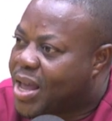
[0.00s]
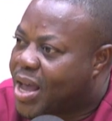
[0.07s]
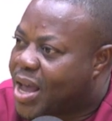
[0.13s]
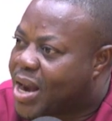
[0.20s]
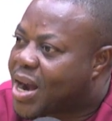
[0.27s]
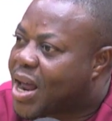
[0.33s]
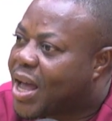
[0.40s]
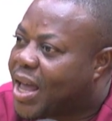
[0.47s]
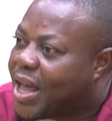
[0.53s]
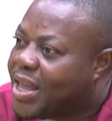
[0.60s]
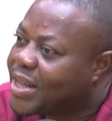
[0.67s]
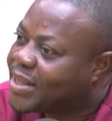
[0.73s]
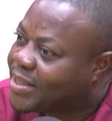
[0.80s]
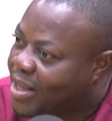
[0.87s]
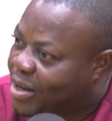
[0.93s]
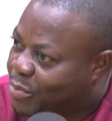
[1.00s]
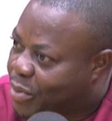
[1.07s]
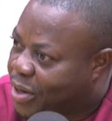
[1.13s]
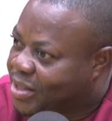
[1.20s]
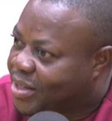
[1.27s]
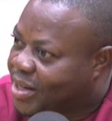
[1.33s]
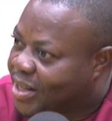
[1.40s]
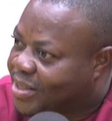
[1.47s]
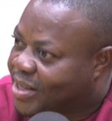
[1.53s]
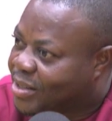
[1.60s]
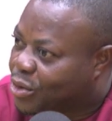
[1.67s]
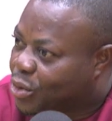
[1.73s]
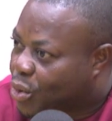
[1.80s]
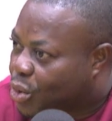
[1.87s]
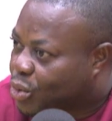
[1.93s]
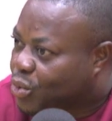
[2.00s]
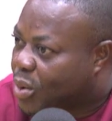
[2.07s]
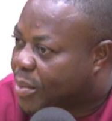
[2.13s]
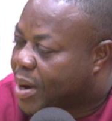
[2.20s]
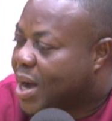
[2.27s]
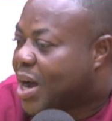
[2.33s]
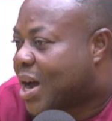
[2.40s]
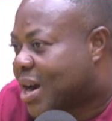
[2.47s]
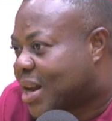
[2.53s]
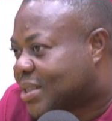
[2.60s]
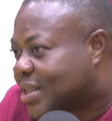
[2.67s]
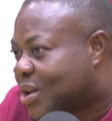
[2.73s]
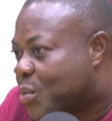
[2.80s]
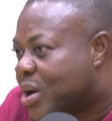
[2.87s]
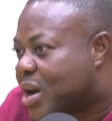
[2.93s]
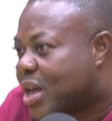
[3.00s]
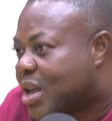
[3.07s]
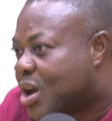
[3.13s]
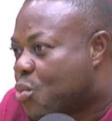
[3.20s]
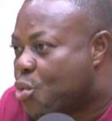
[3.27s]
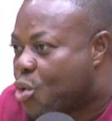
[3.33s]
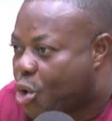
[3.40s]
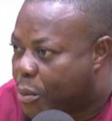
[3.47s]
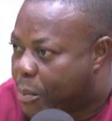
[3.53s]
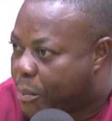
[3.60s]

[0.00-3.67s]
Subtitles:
ena eye Tein president, so kotuaba, and I say we na ye wukom.